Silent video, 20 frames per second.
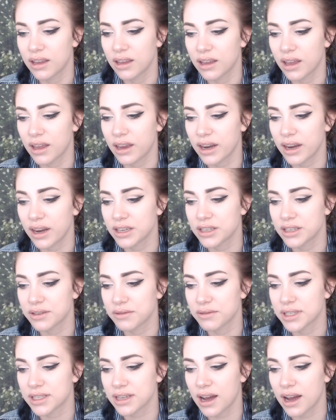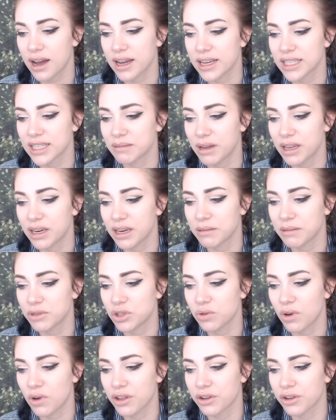and into his eyes made him do
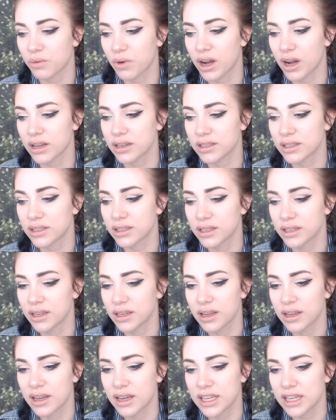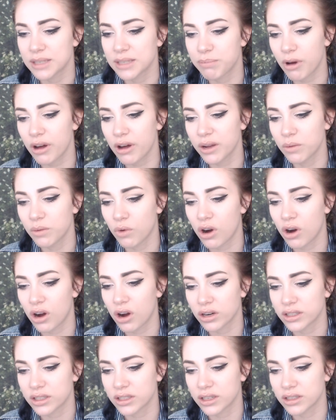otherwise. His body
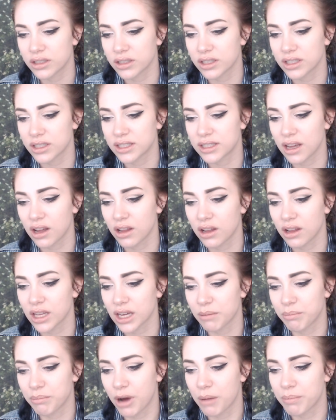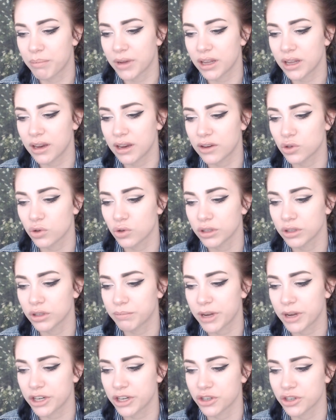walked into the cell like a puppet and told the
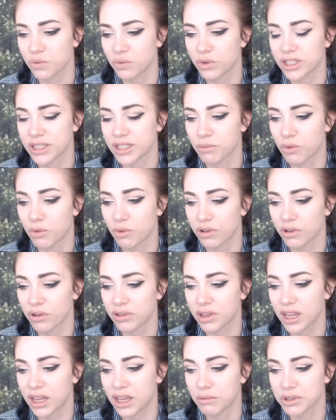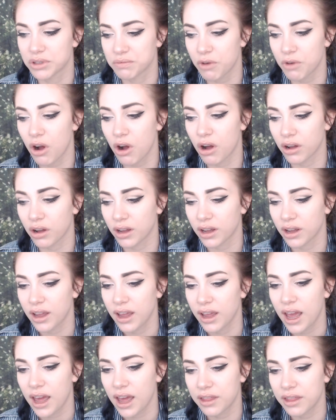patient once more that he was wrong
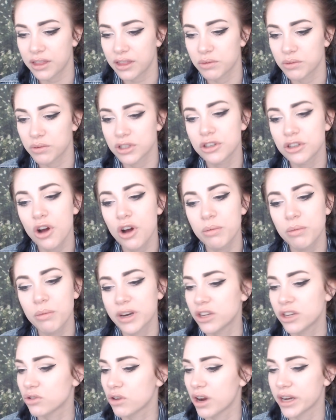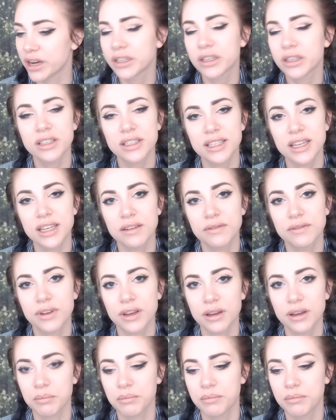and that there was nobody trying to deceive him.